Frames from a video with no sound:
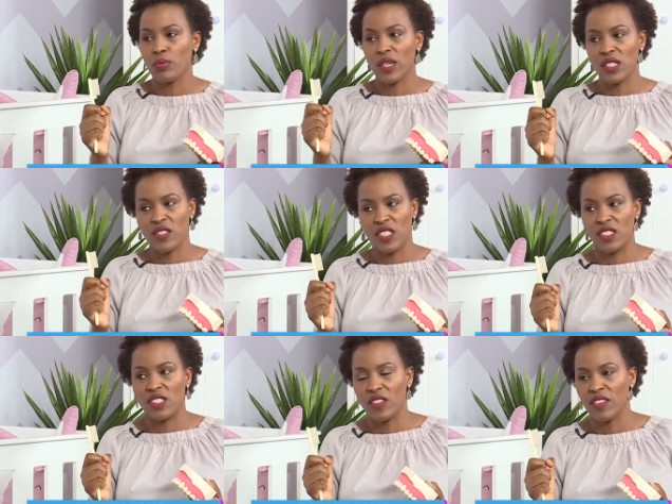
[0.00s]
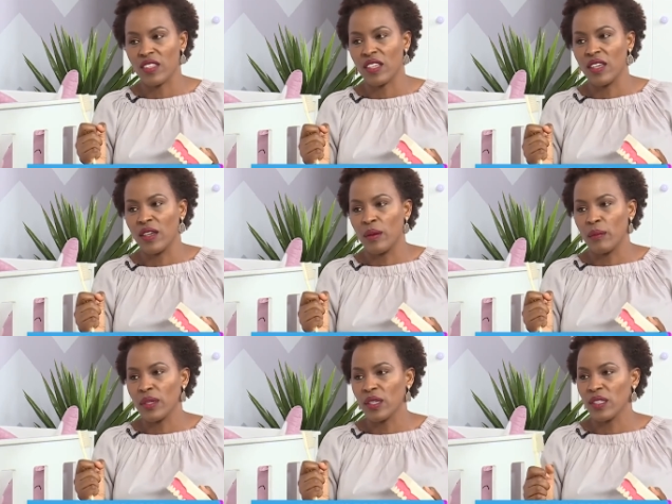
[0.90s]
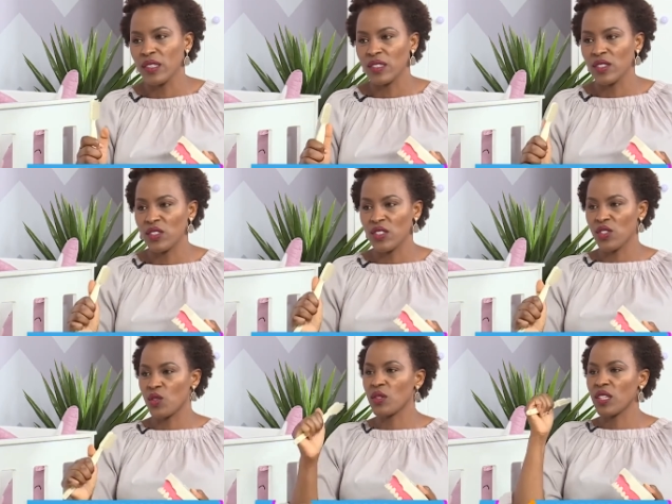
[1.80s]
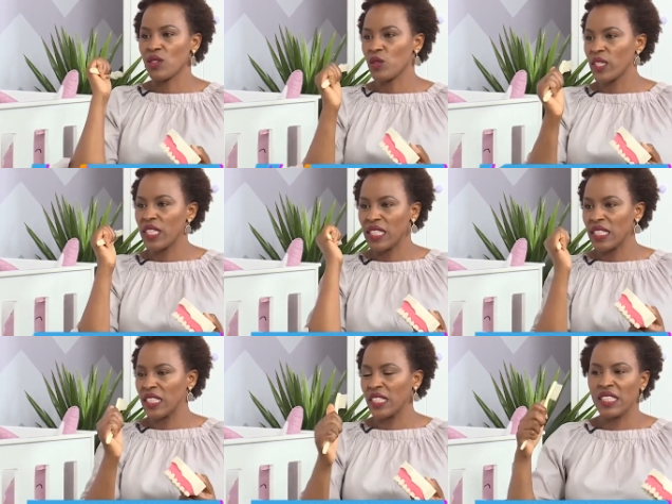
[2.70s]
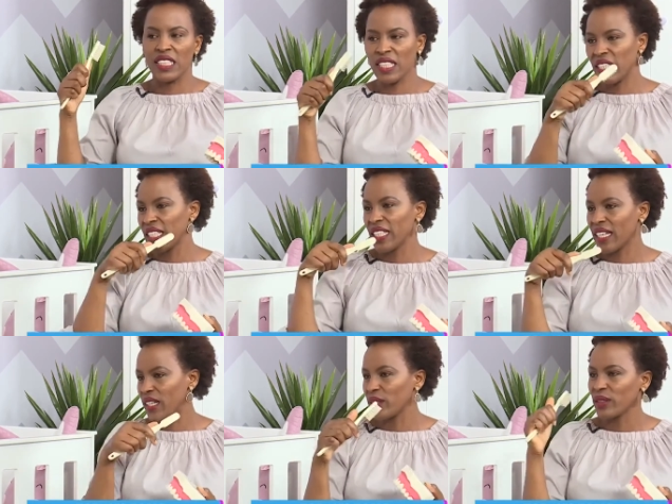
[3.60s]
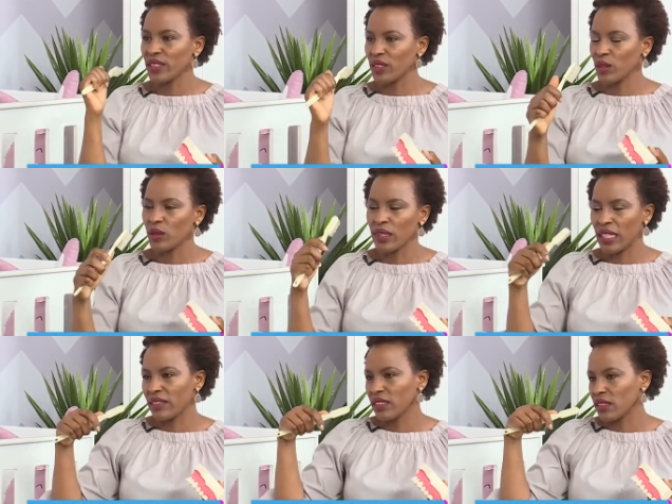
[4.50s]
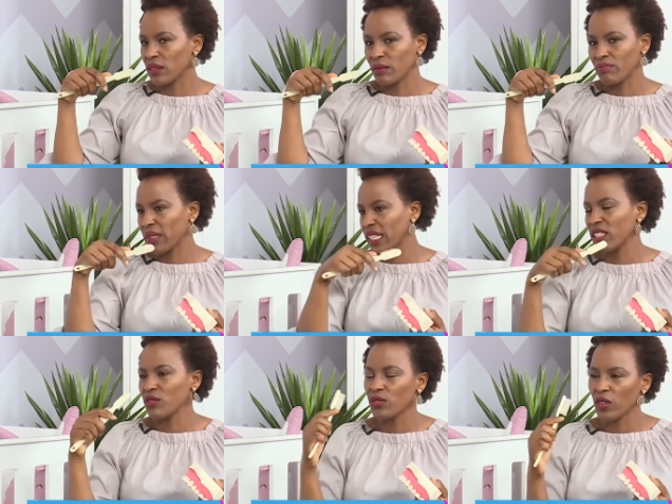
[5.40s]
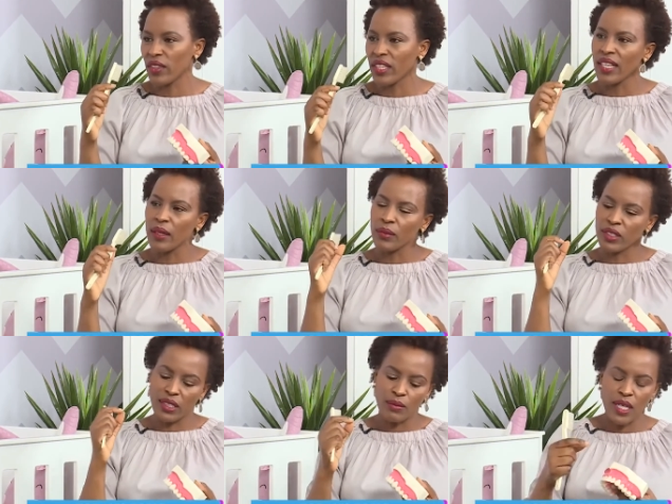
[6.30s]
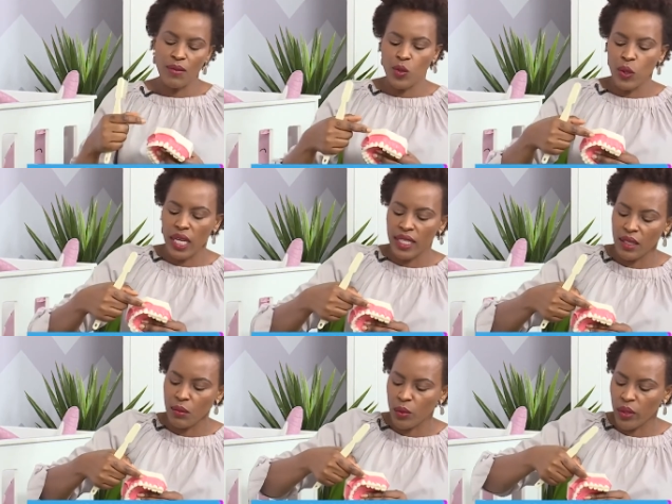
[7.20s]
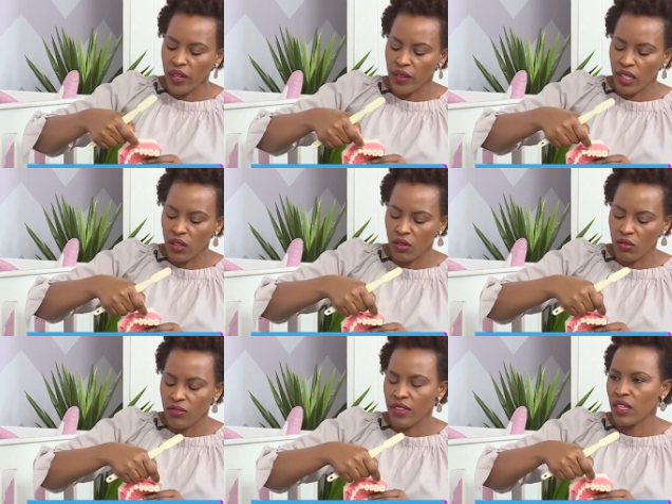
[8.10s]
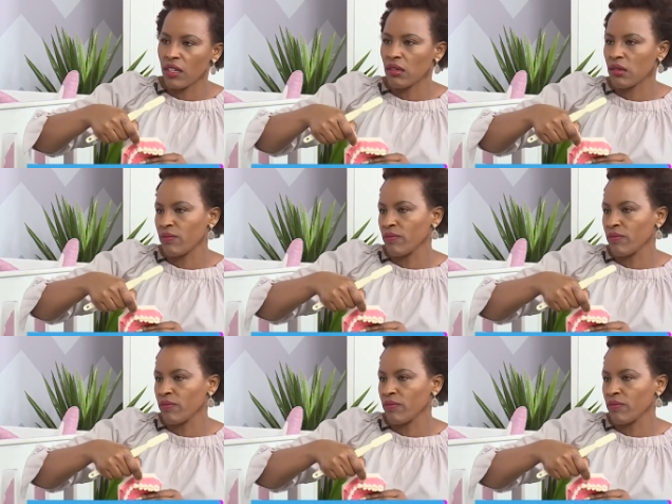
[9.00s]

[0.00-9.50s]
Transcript: to brush the teeth because you just don't want to go in, in and out, okay. you know, like, uh, back and forth because sometimes we end up wearing off the,